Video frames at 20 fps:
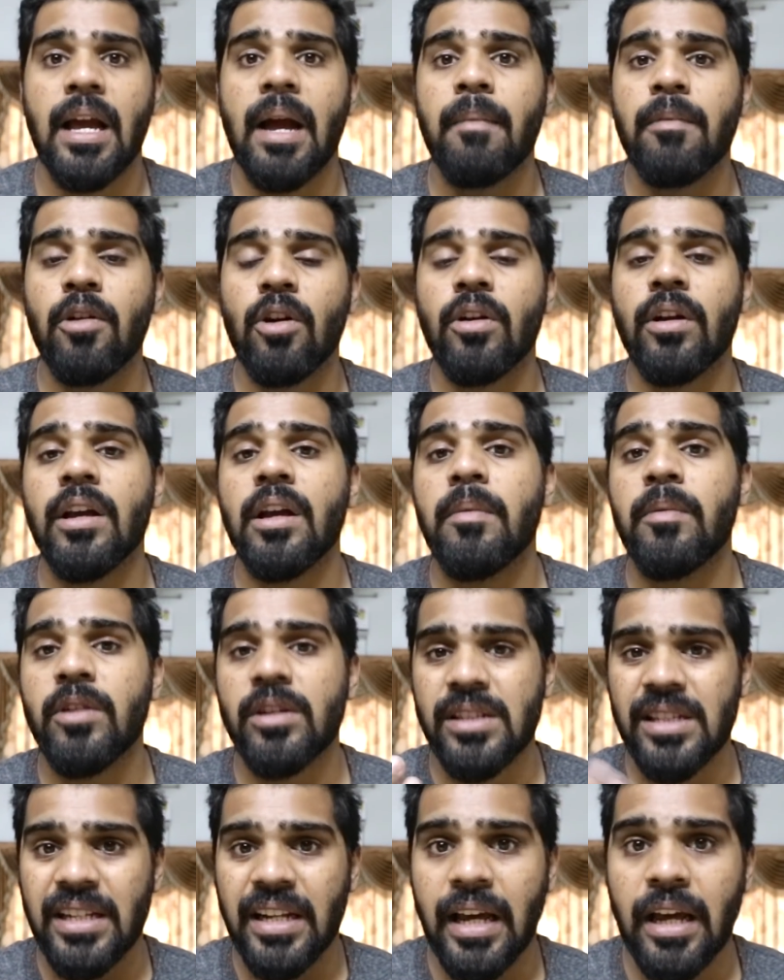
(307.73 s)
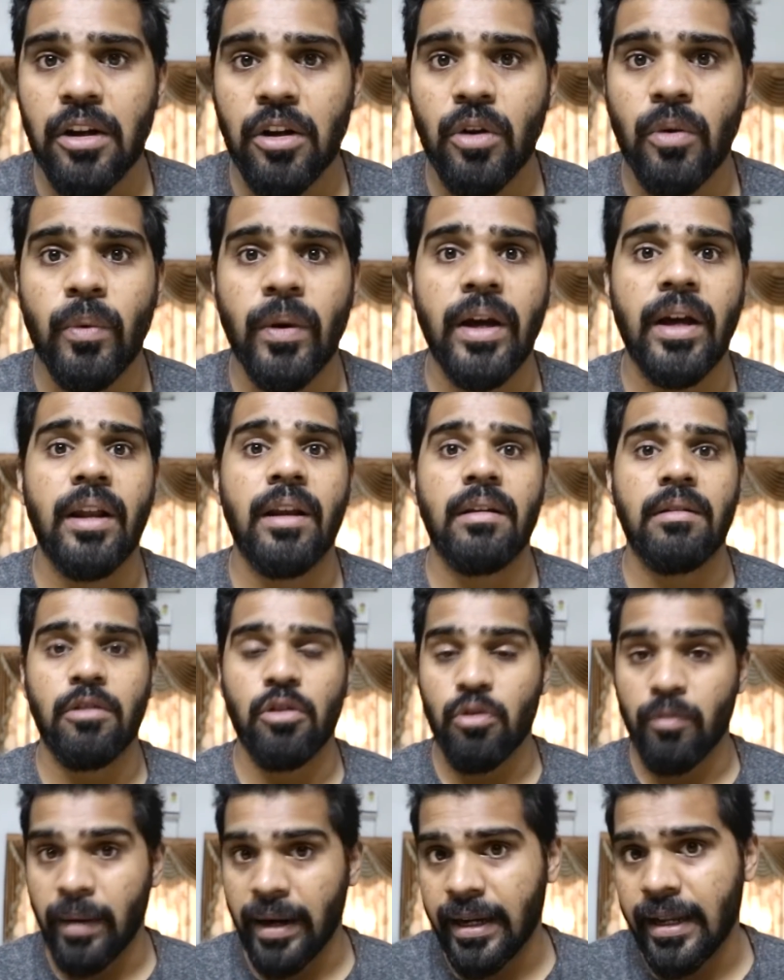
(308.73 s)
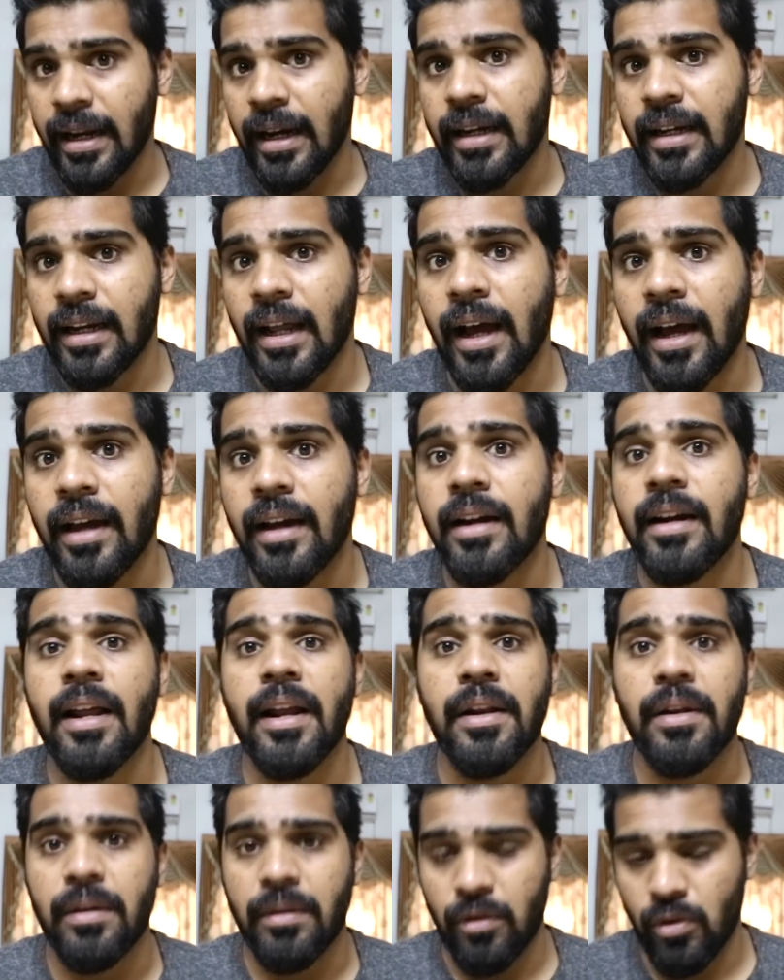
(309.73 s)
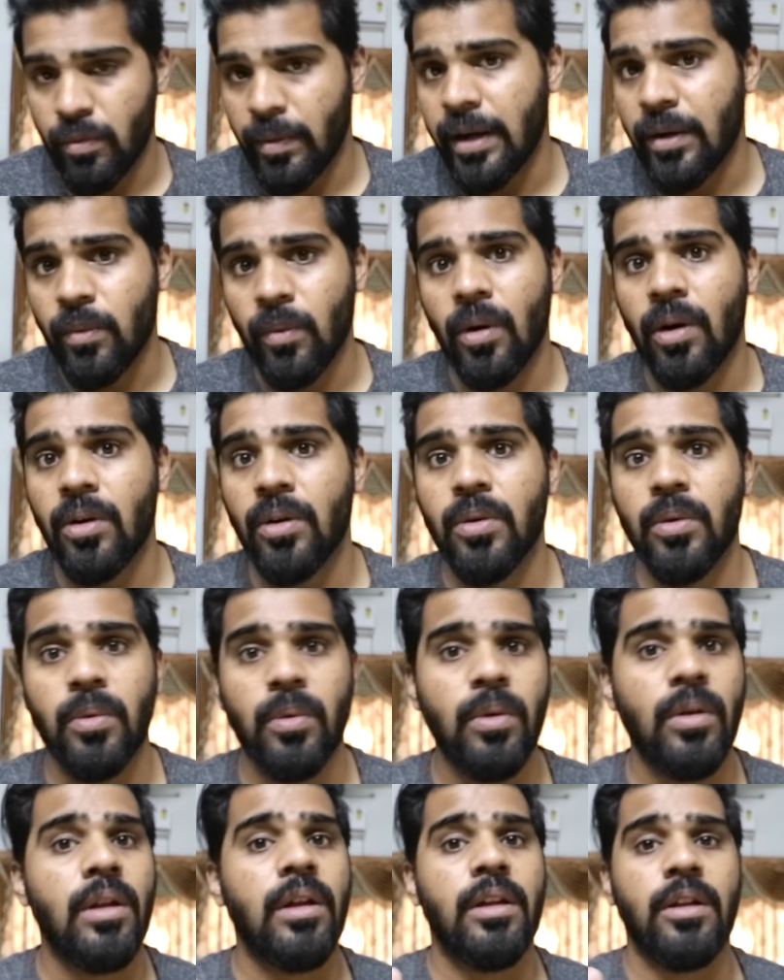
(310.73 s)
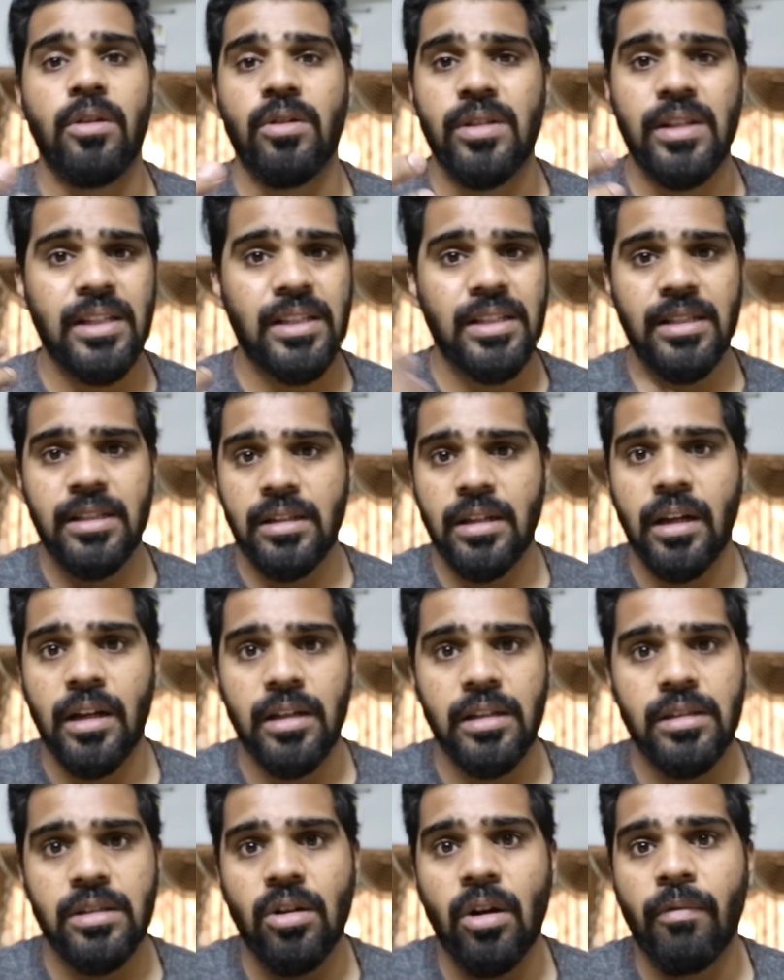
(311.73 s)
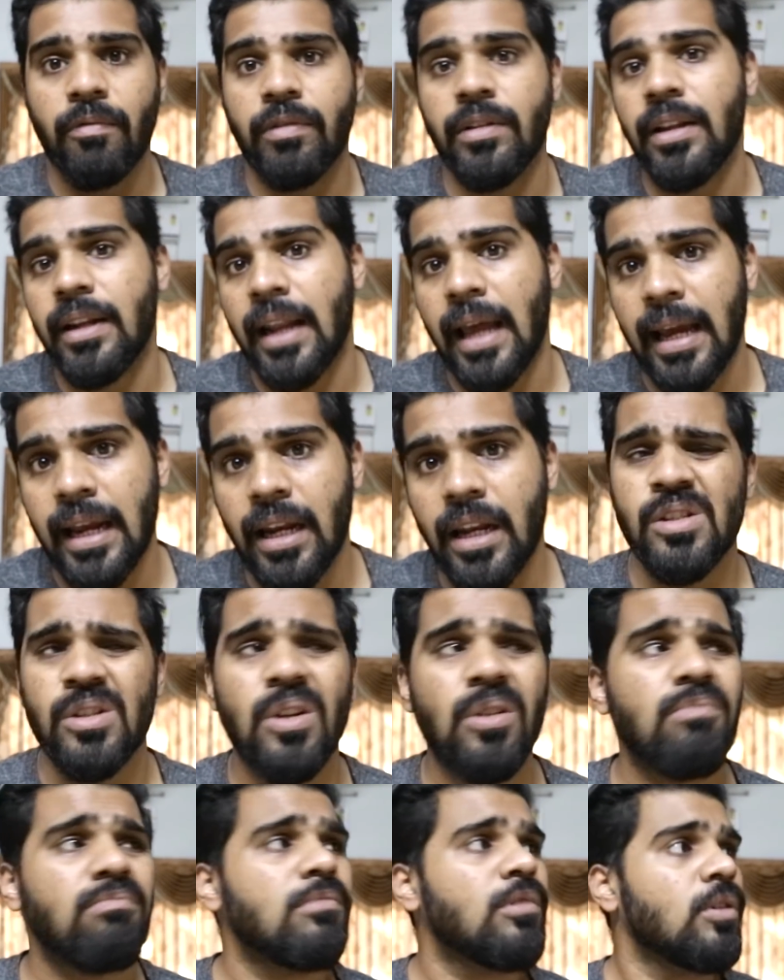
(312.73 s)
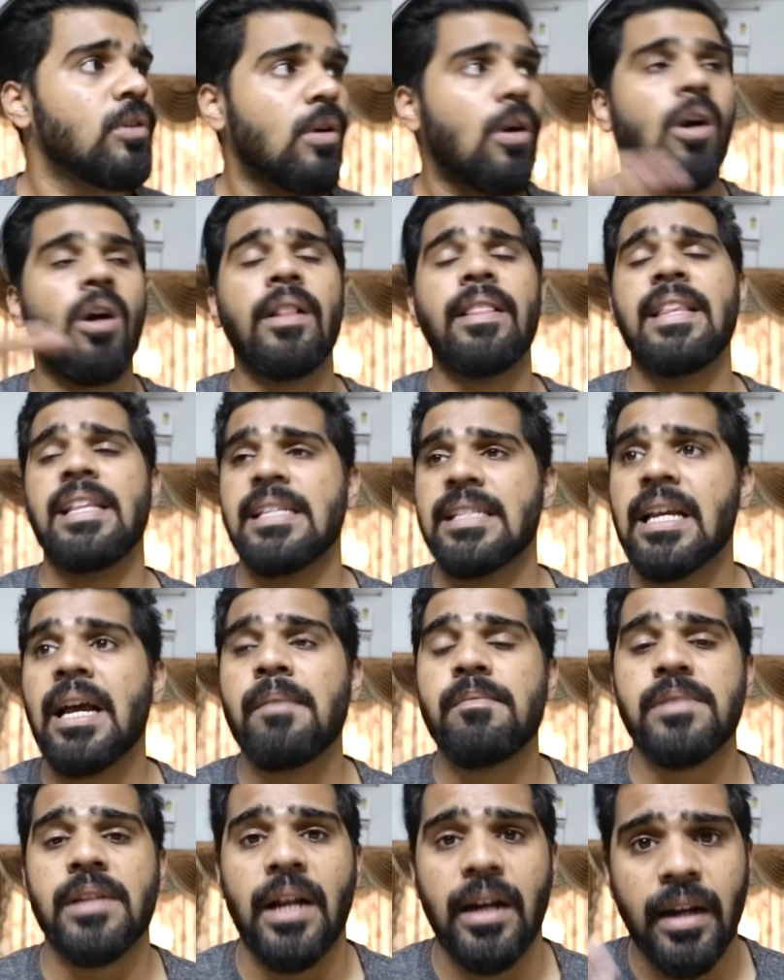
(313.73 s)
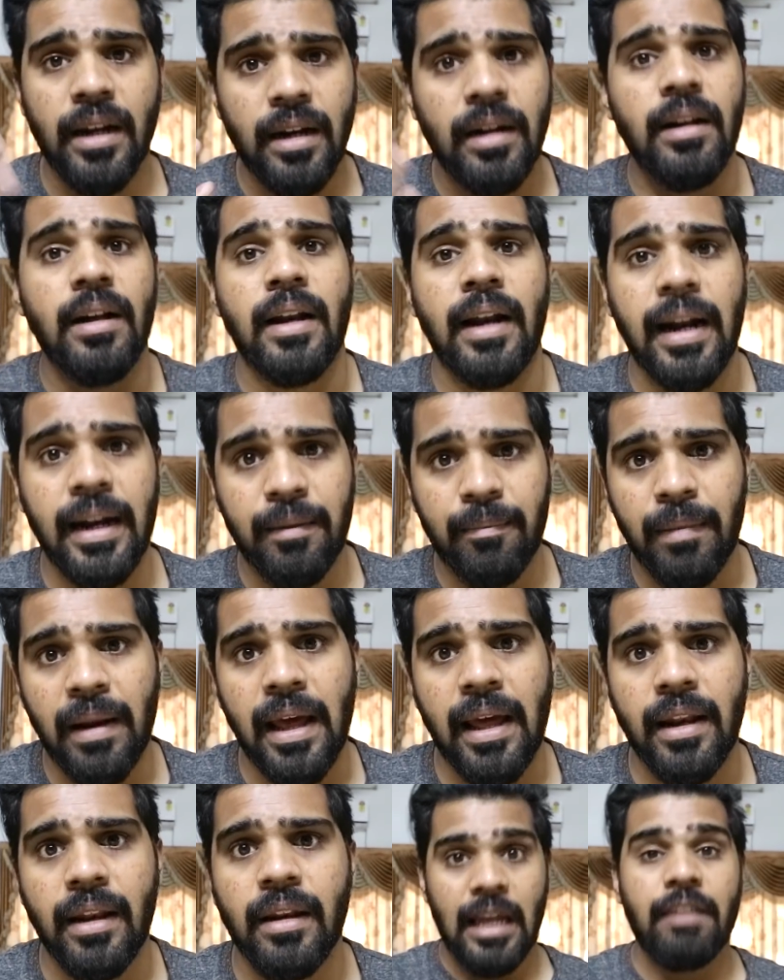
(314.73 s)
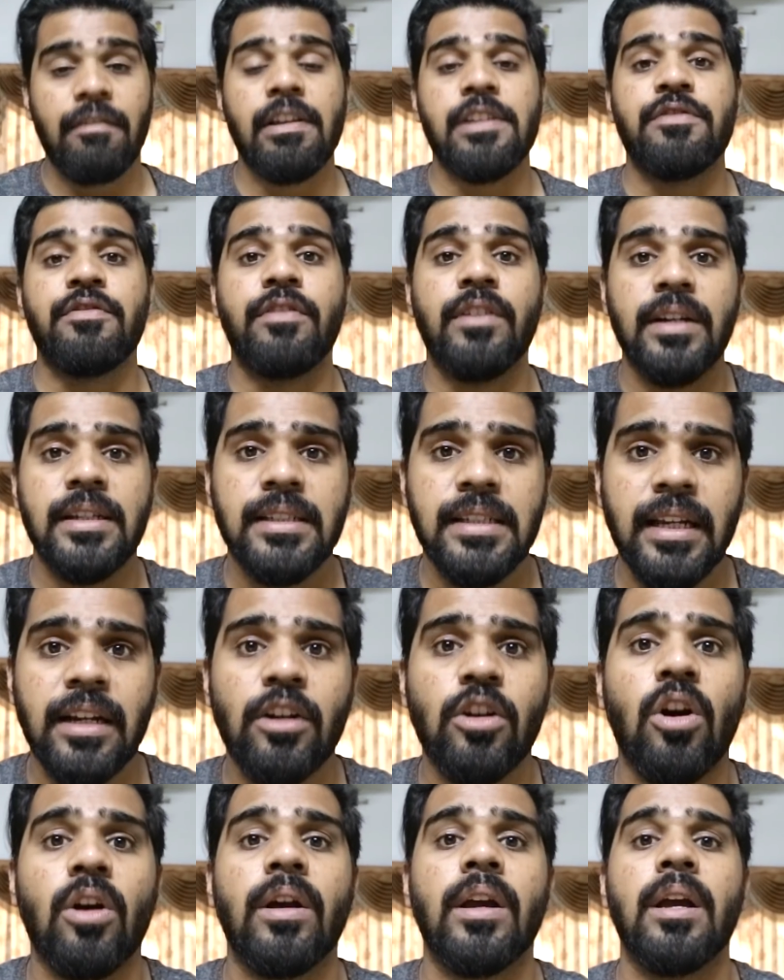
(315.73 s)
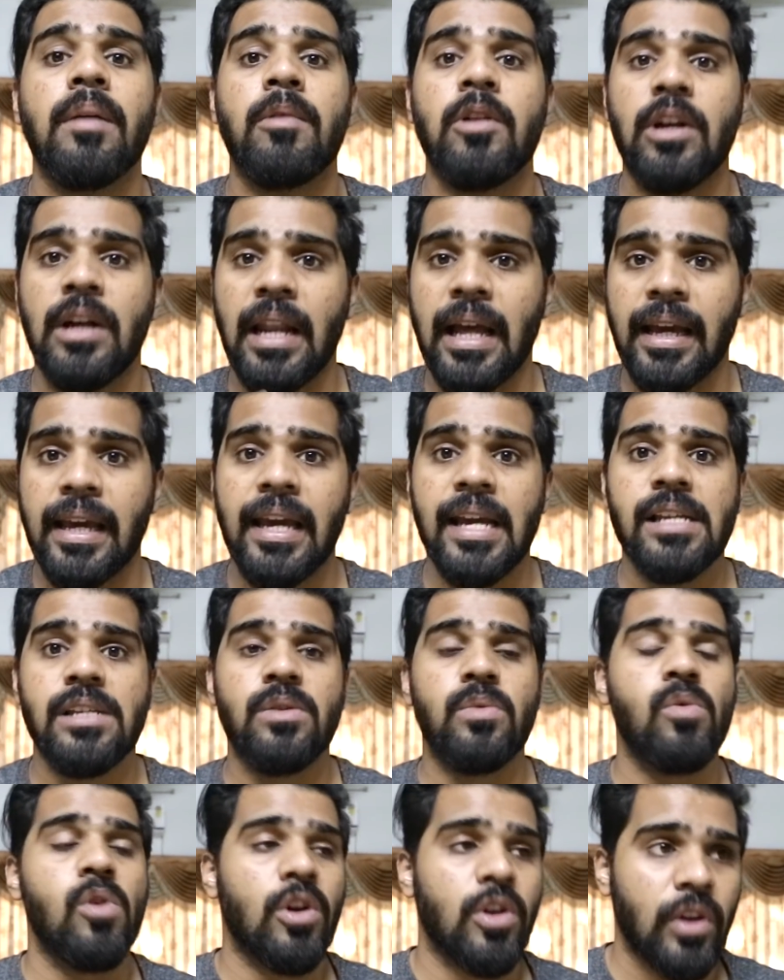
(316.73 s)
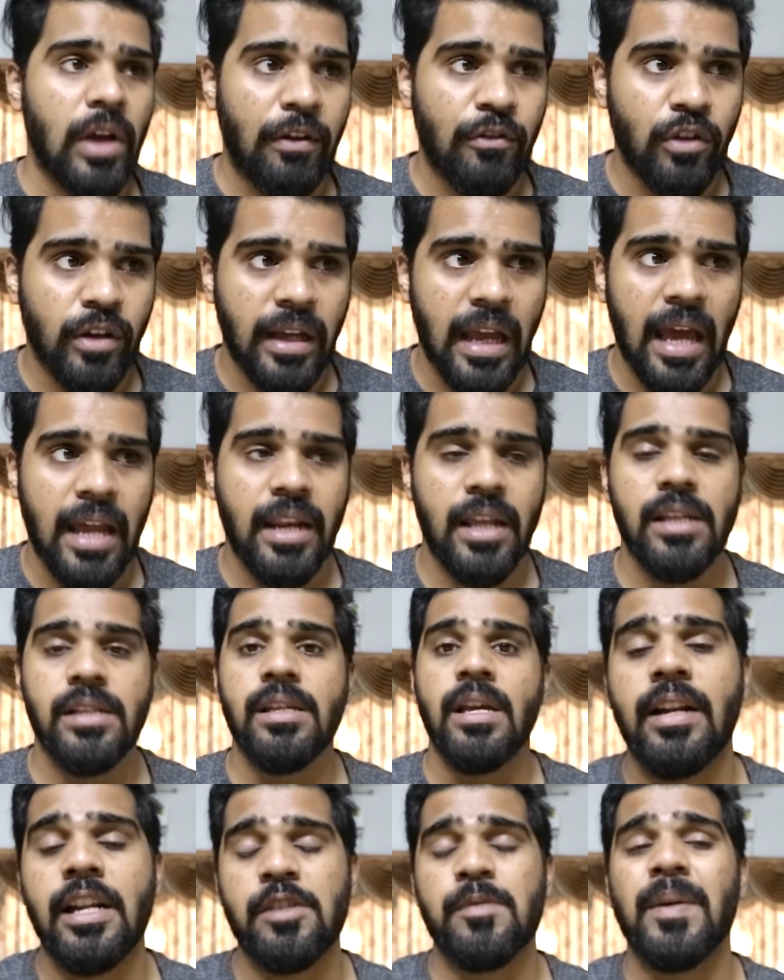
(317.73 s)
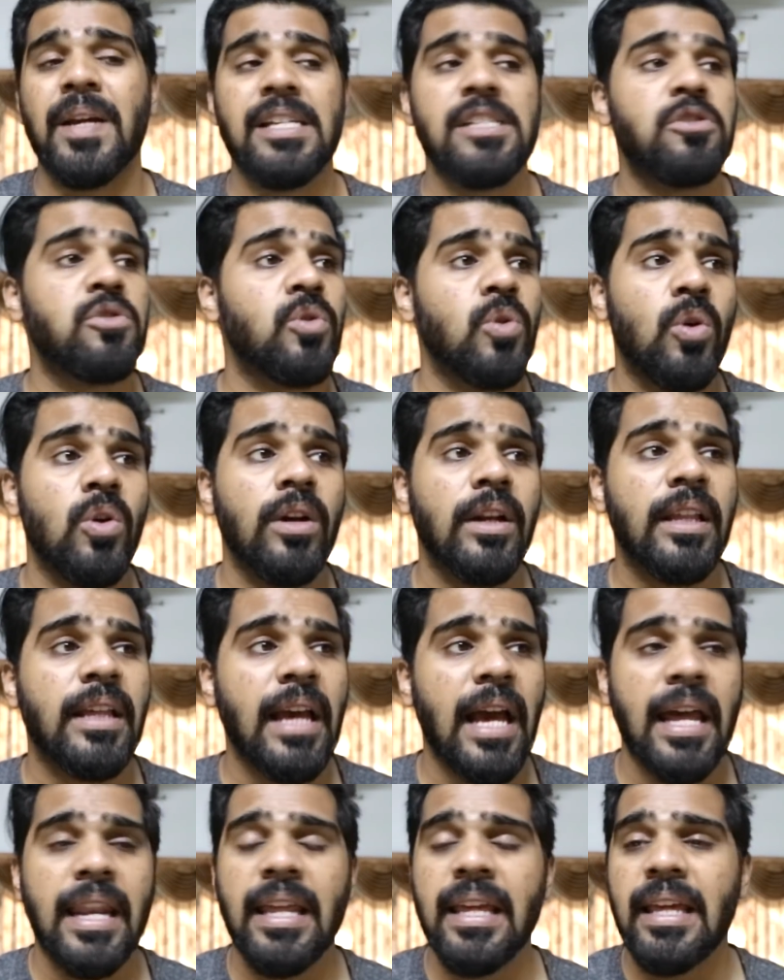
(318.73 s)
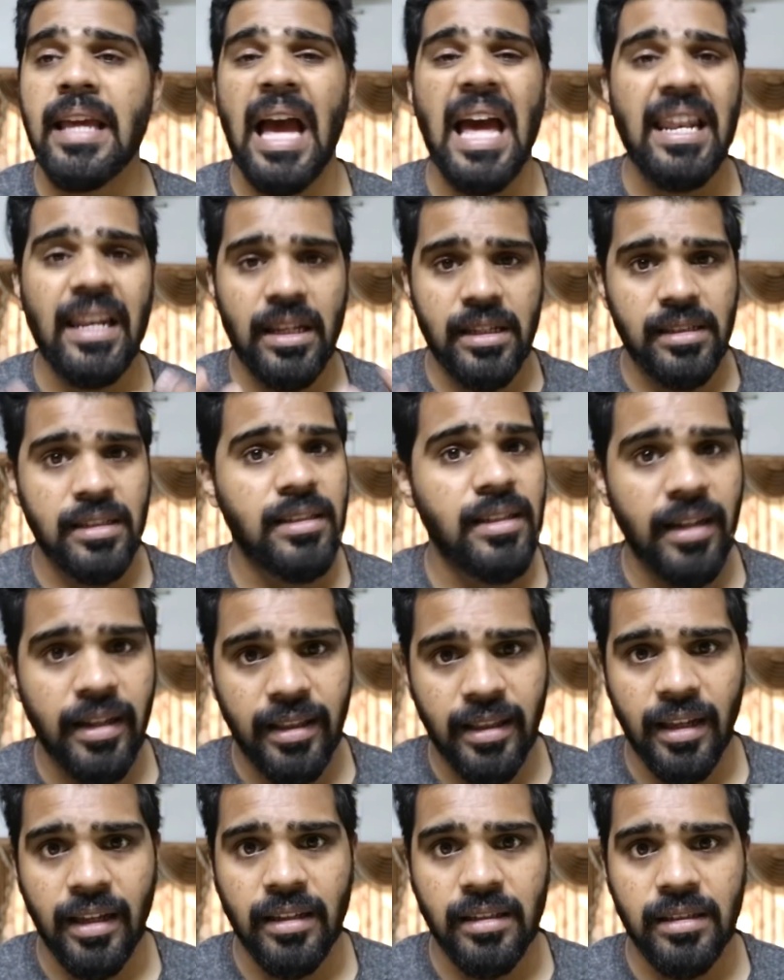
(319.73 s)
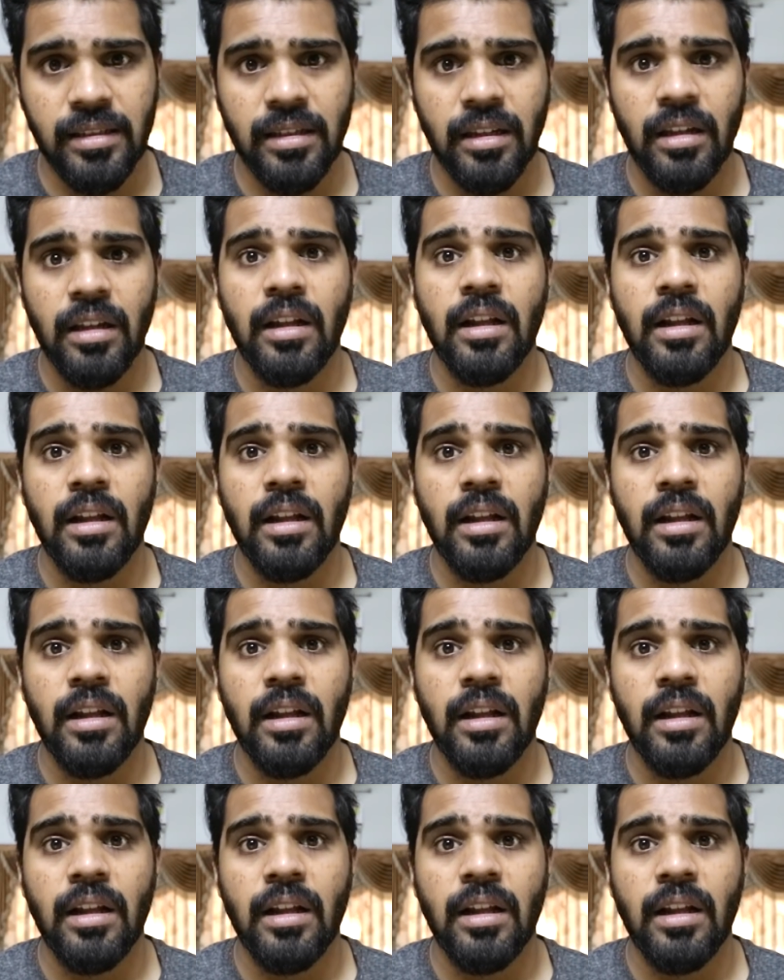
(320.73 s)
I'm talking about a scenario where you might get tired and you might want to just stop for the night. So all this comes under right plan. Anyways, first thing, talking about luggage, what you have to carry is, trust me guys, don't carry unnecessary things.